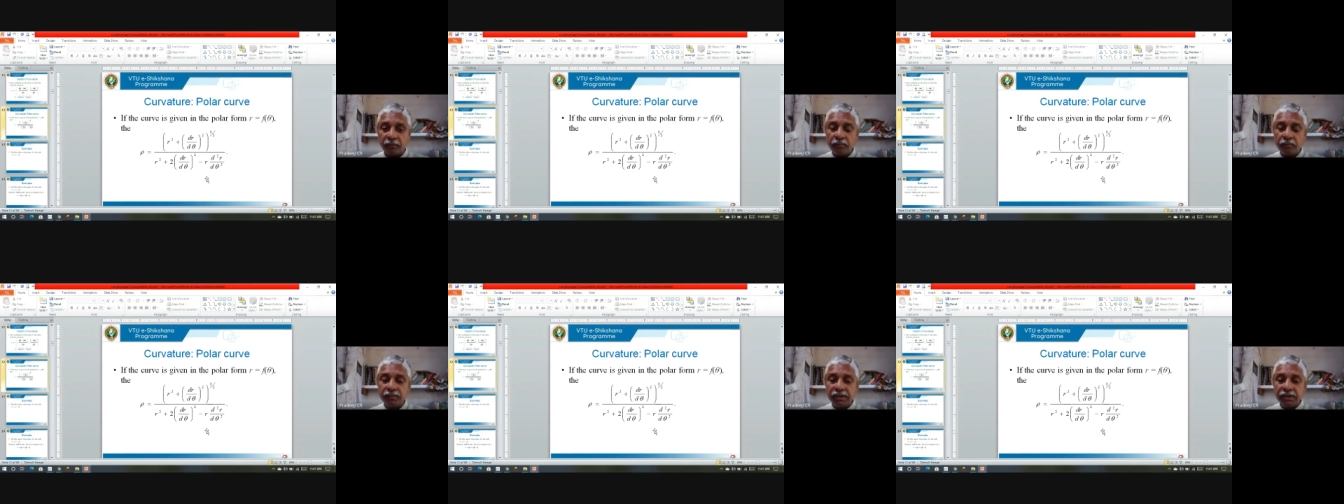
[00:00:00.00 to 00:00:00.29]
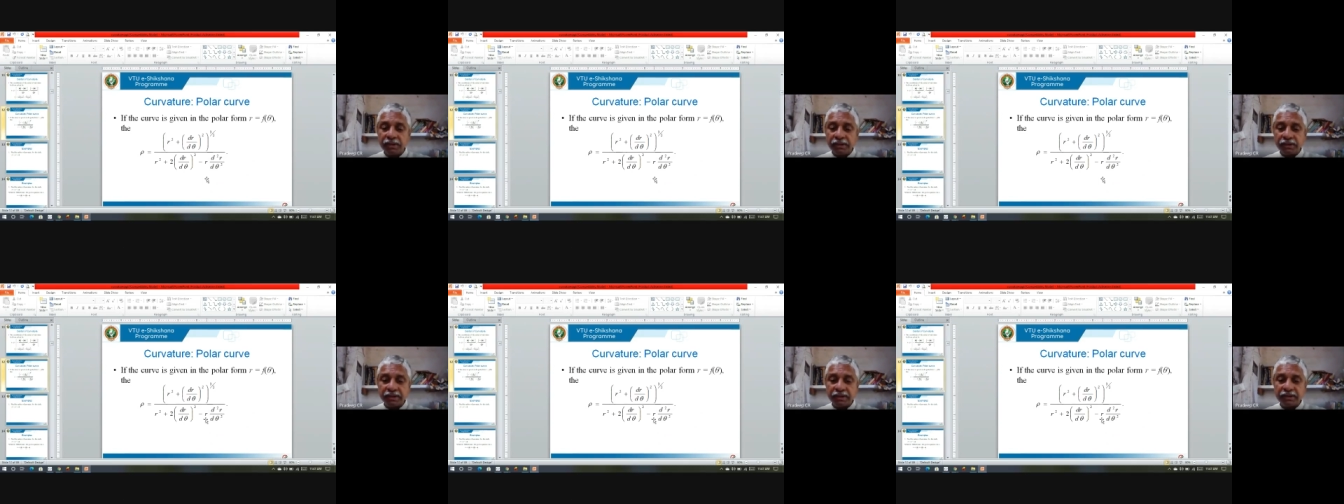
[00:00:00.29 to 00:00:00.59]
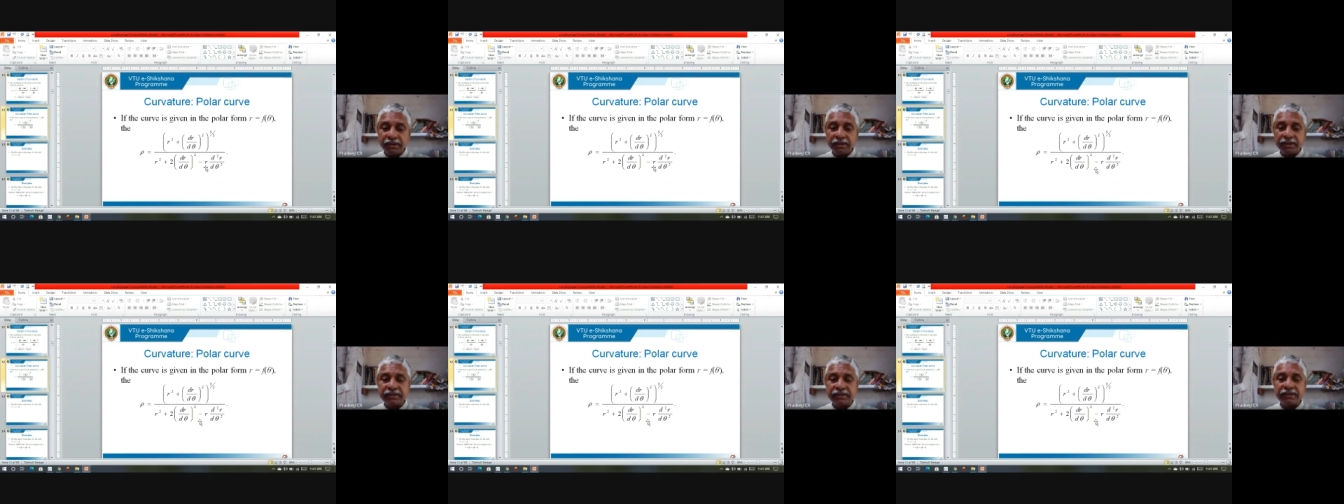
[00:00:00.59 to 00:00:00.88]
form
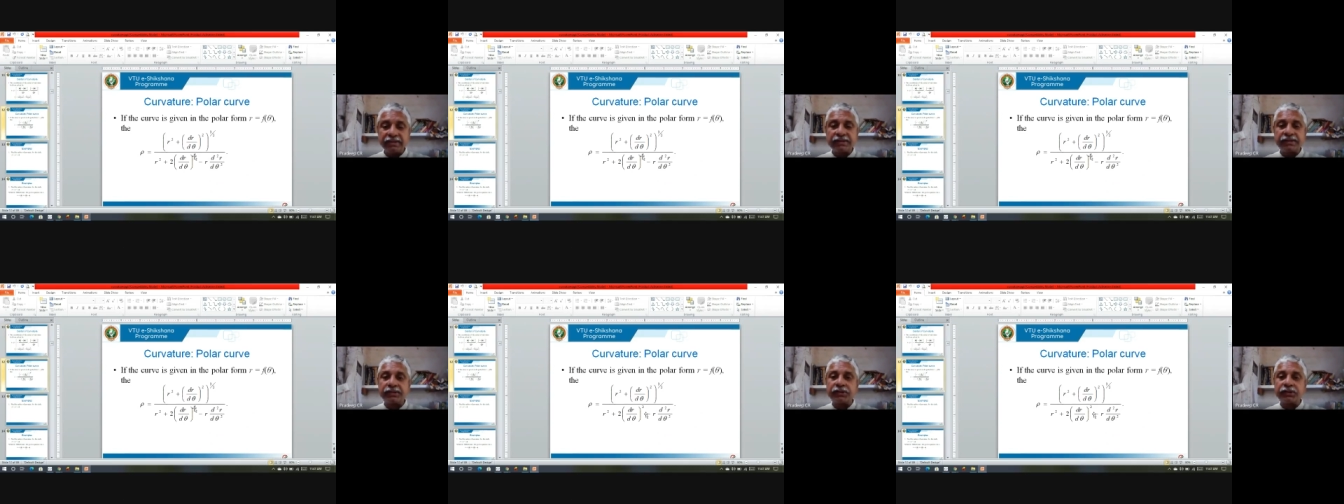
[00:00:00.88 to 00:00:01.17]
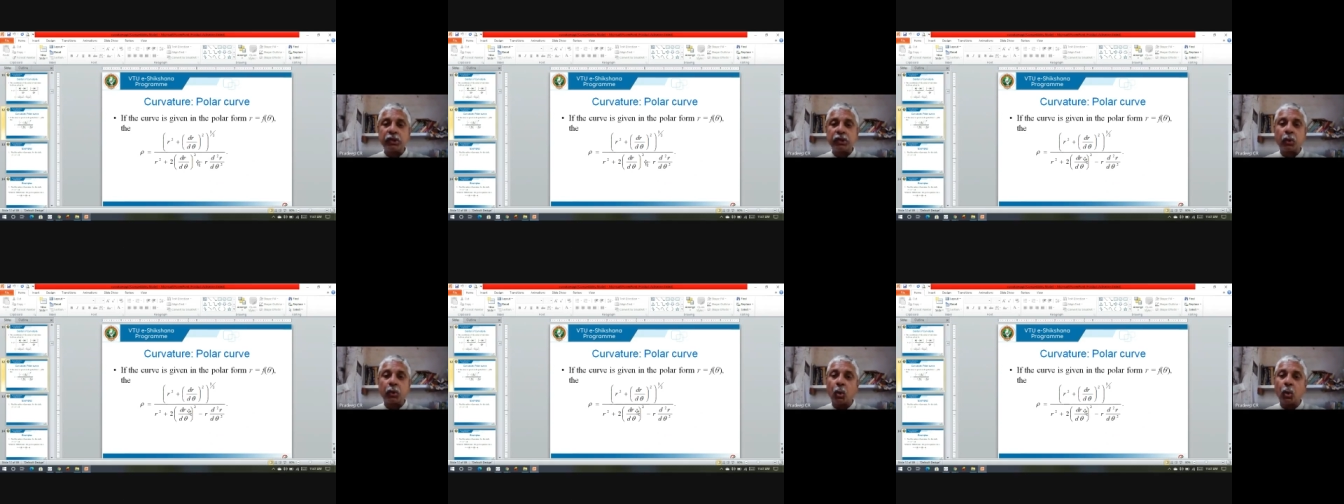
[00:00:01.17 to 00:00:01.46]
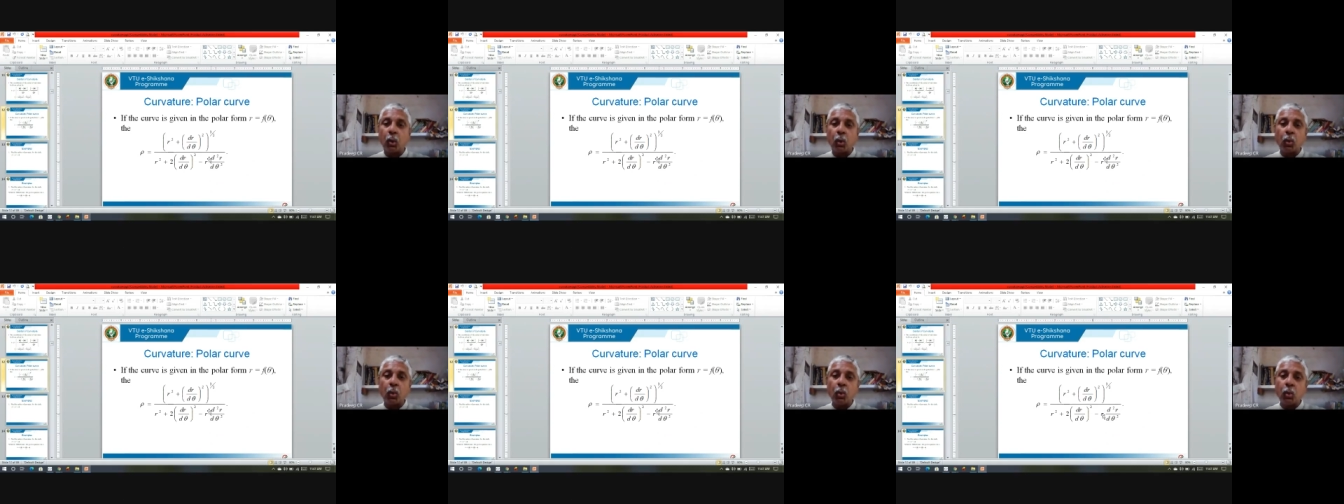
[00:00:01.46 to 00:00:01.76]
then this is
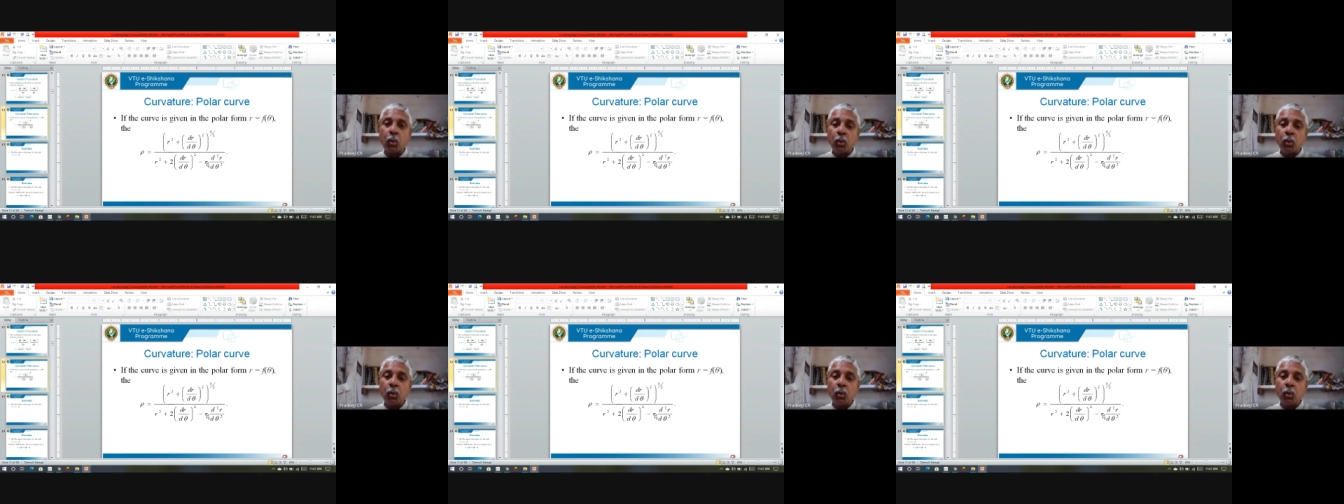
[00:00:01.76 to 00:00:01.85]
rho